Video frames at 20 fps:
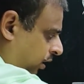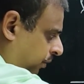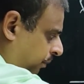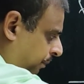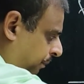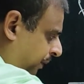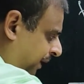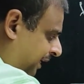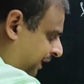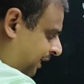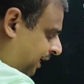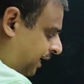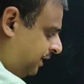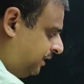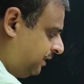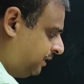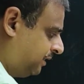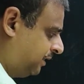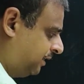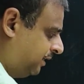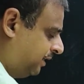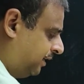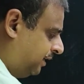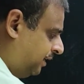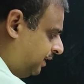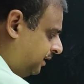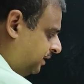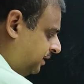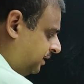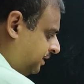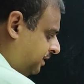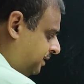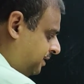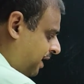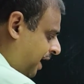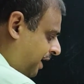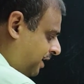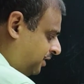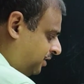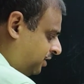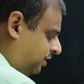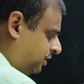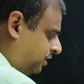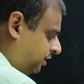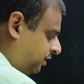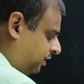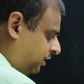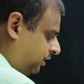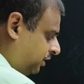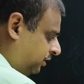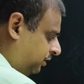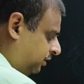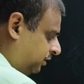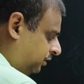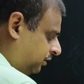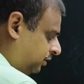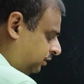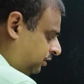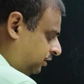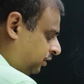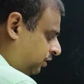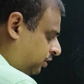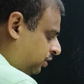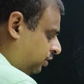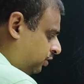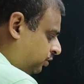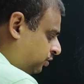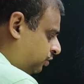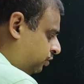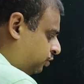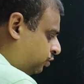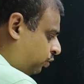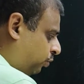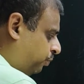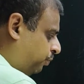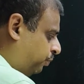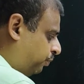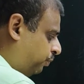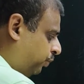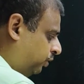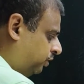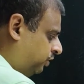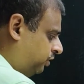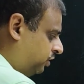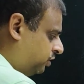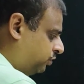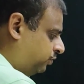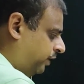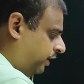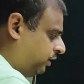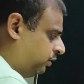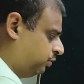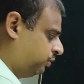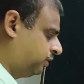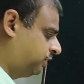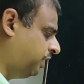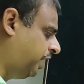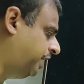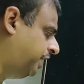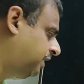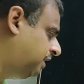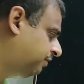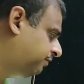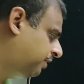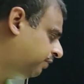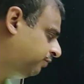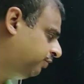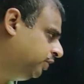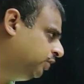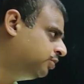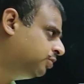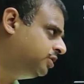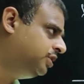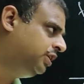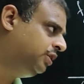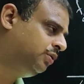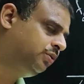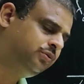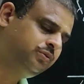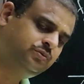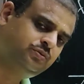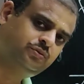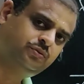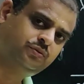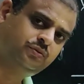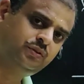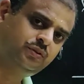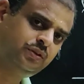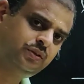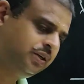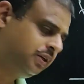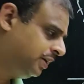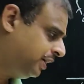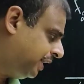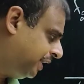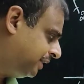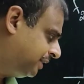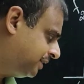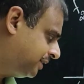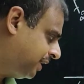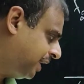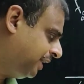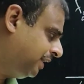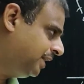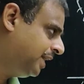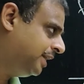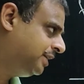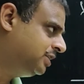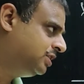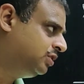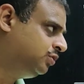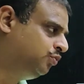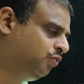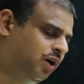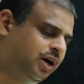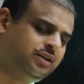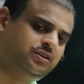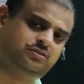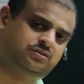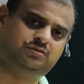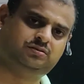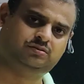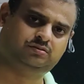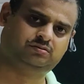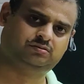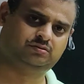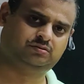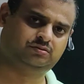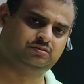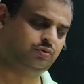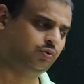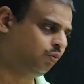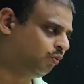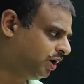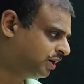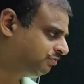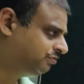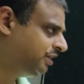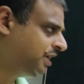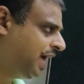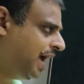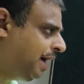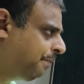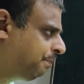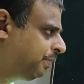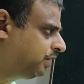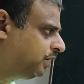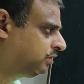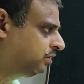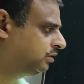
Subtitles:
Beta is 90 degree. So put this value. Sin alpha we know 0 and sin 91. What will happen?